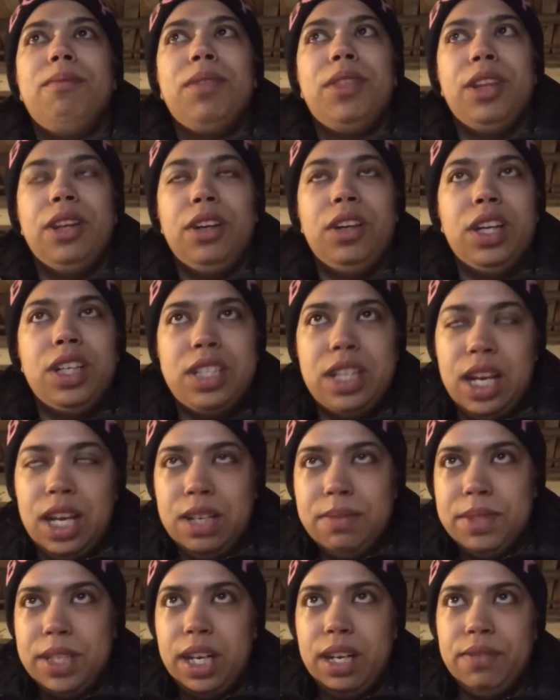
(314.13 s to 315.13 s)
There are
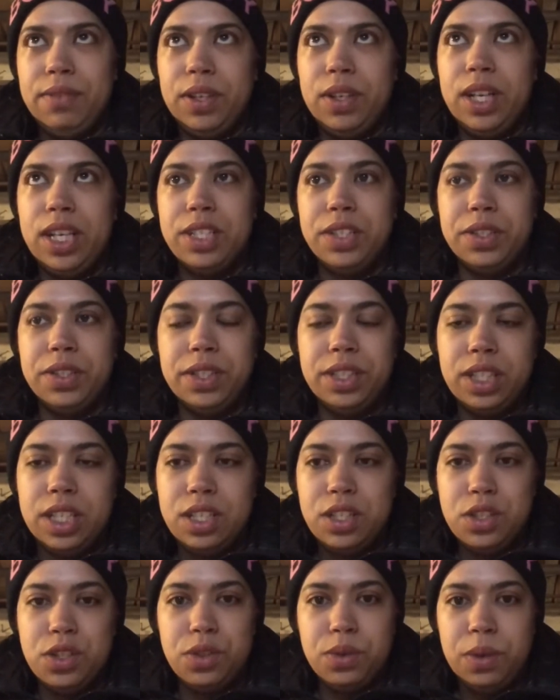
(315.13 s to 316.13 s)
times that I feel like certain
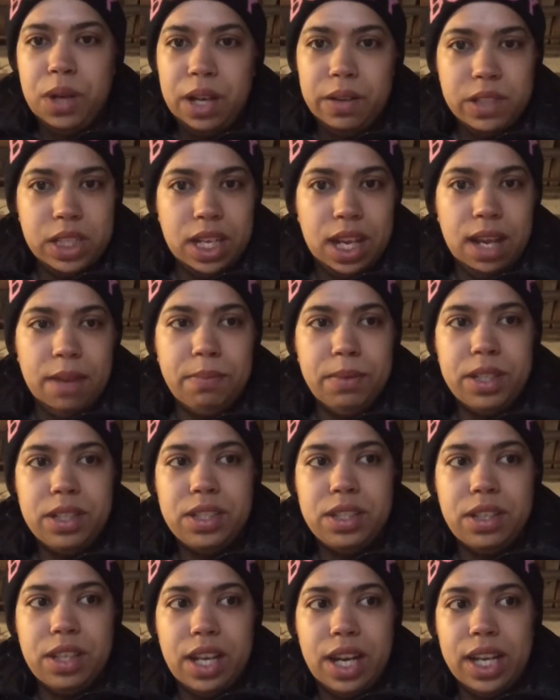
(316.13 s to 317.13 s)
things do have to happen
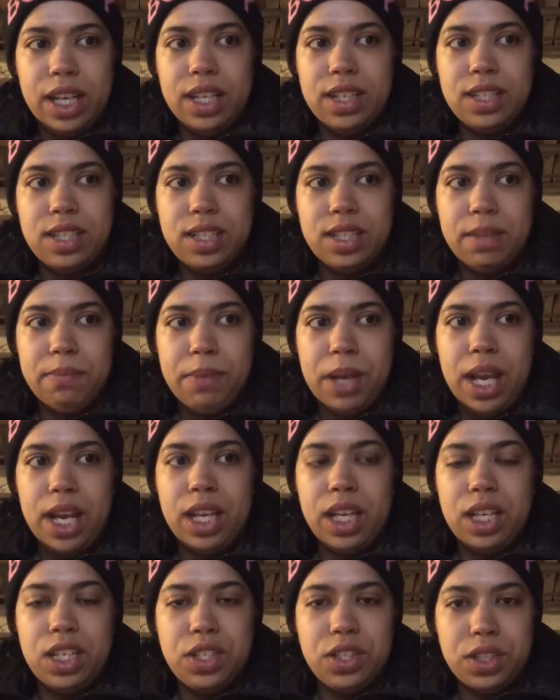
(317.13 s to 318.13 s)
so that I can sit
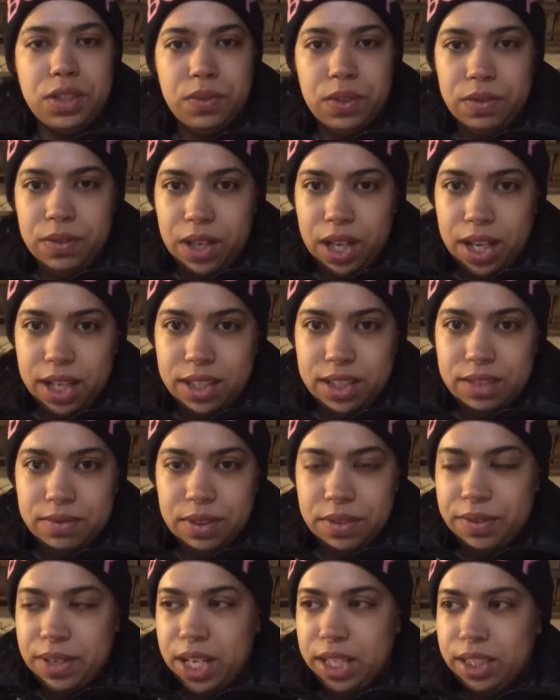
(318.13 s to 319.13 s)
back and just reflect.
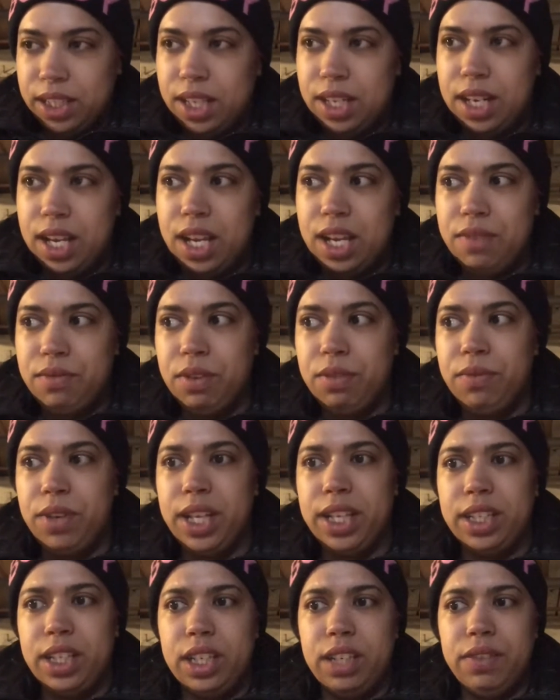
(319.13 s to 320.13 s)
Reflect on life,
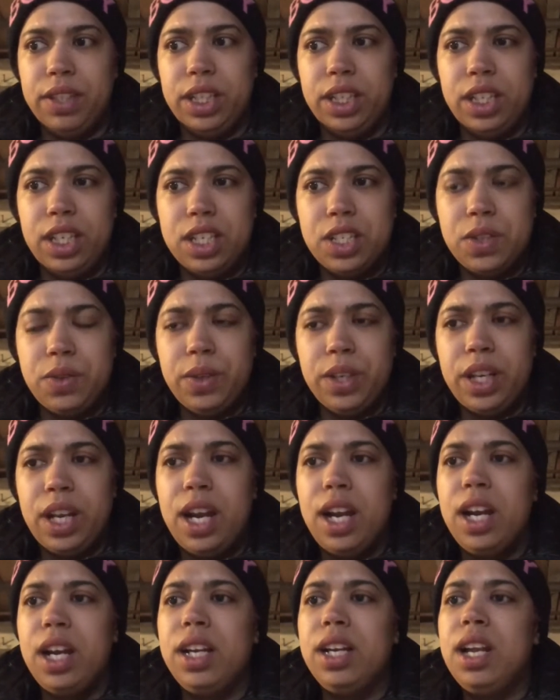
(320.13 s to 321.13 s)
reflect on everything that's going
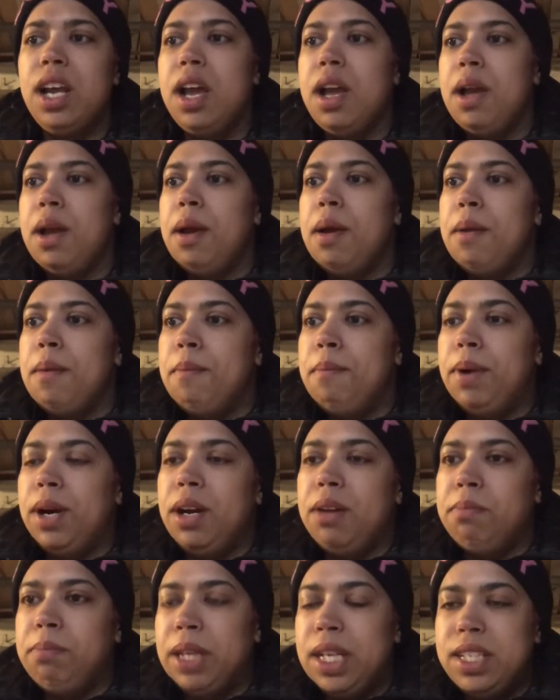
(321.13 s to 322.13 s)
on.
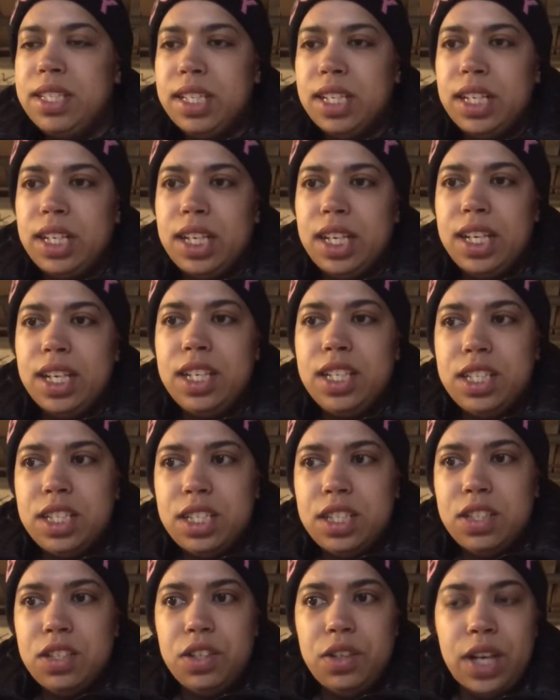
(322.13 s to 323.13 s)
But basically,
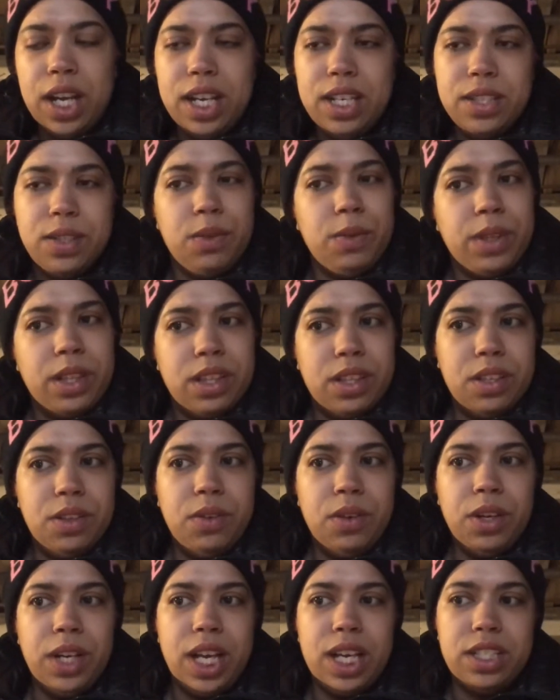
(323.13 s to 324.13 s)
is you guys are
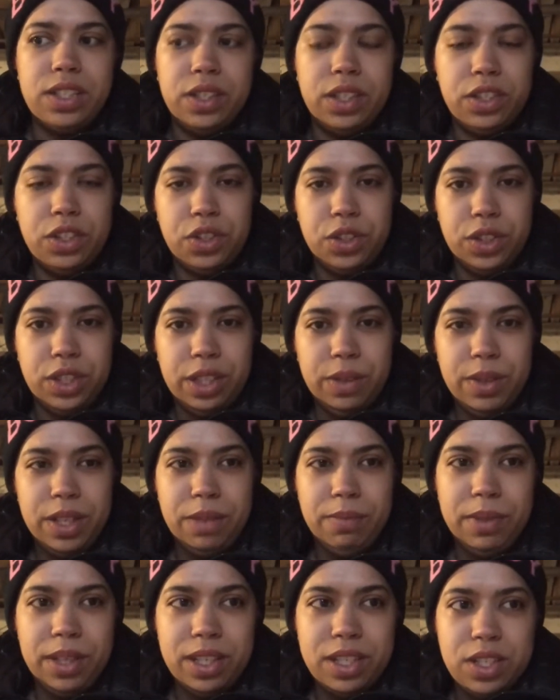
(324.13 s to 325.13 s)
on the journey
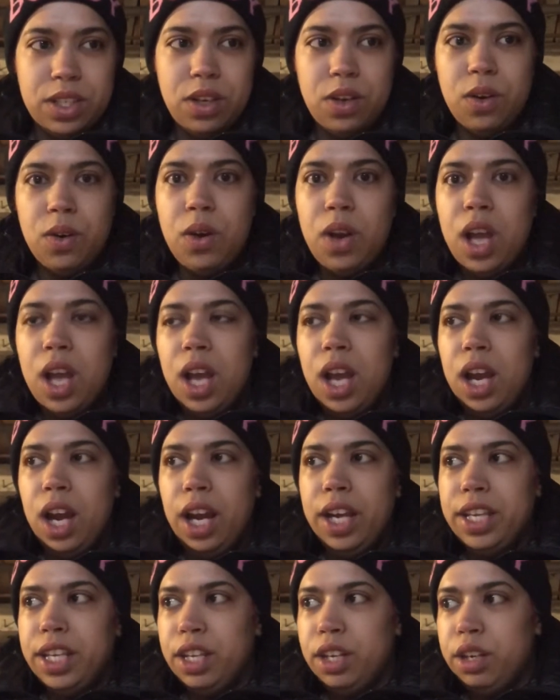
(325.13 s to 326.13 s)
with me. So
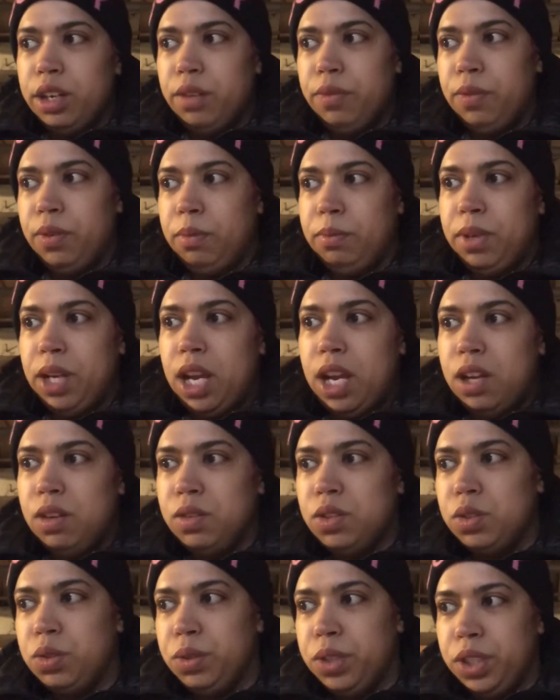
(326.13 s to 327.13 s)
a year from
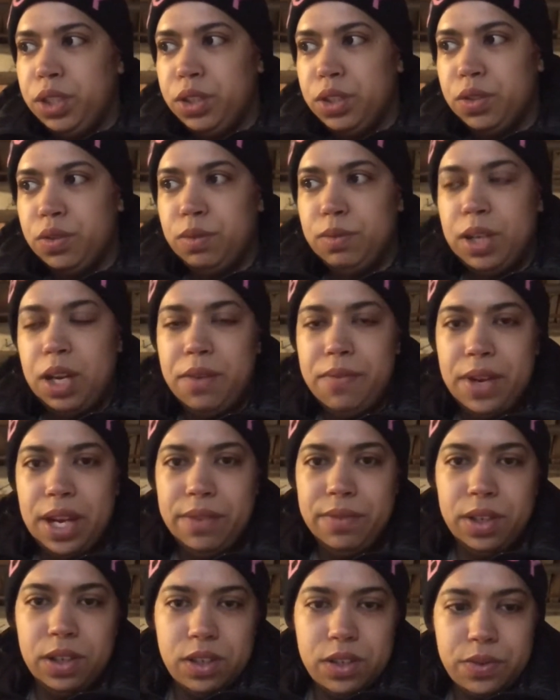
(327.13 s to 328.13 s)
now, 2 years from now,
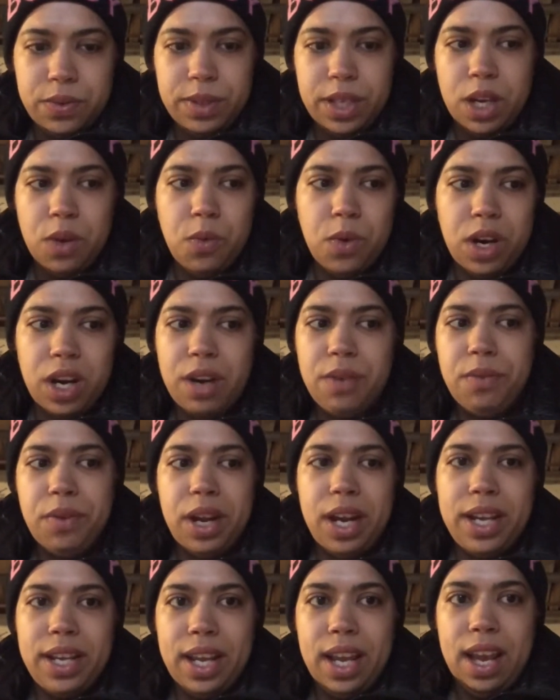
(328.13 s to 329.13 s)
5 years from now, wherever
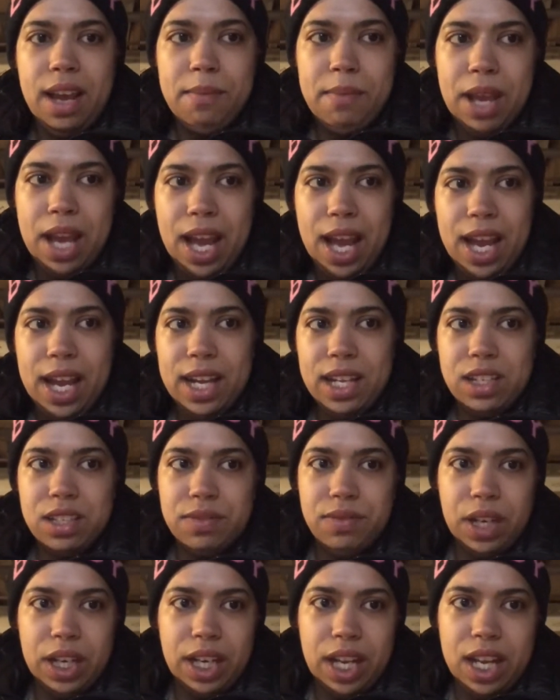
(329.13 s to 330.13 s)
I am
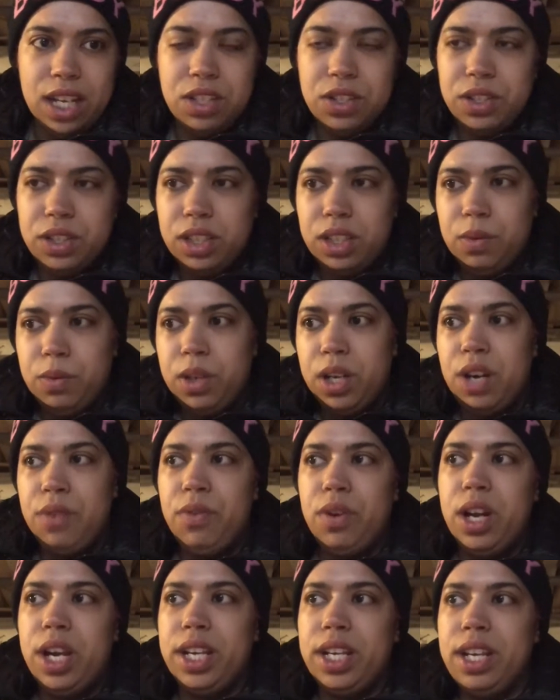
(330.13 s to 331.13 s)
at financially,
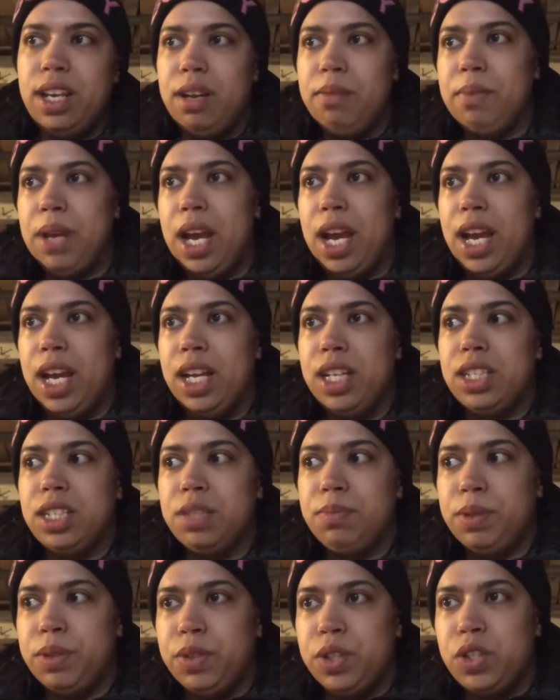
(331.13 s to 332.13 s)
wherever I am at
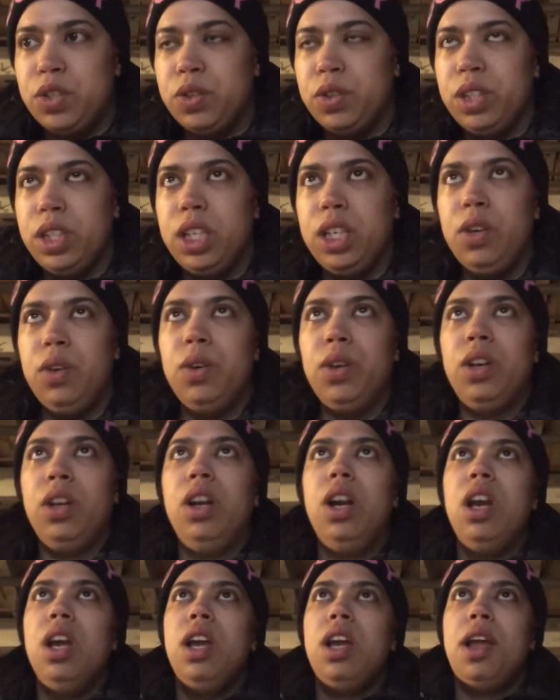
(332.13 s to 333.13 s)
spiritually
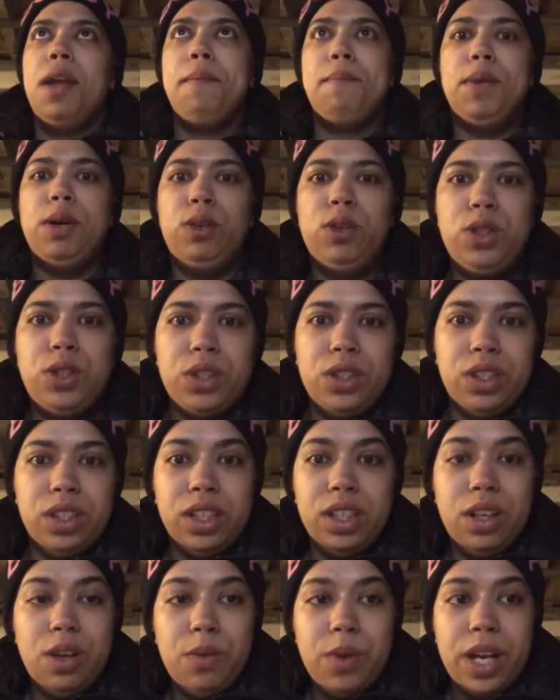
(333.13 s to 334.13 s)
or
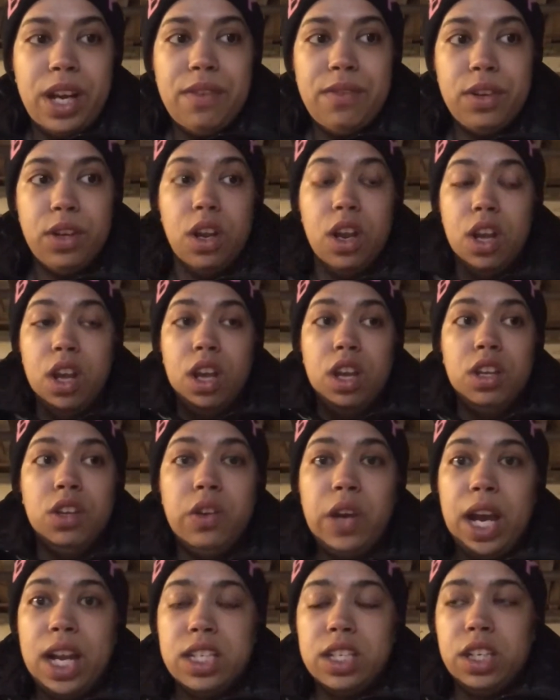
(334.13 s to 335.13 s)
emotionally or whatever,
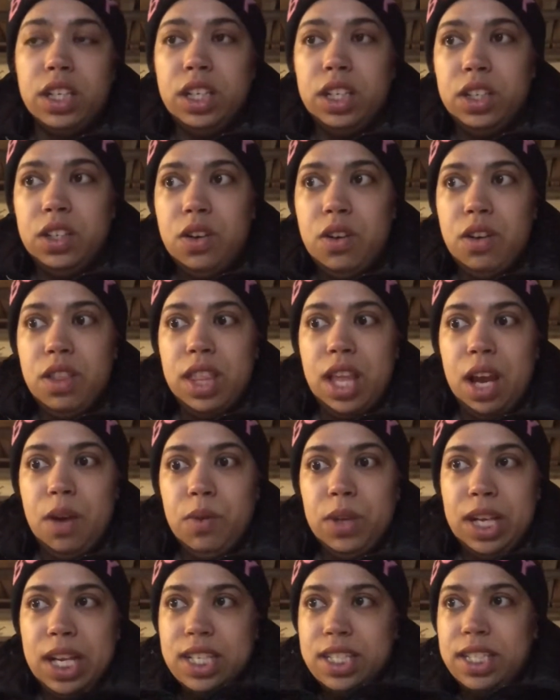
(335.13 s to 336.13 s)
you guys are going to know
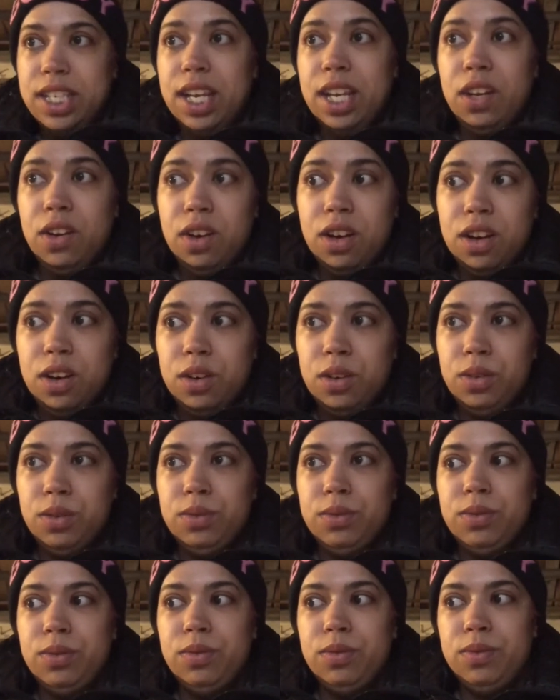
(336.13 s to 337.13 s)
that when I say, oh,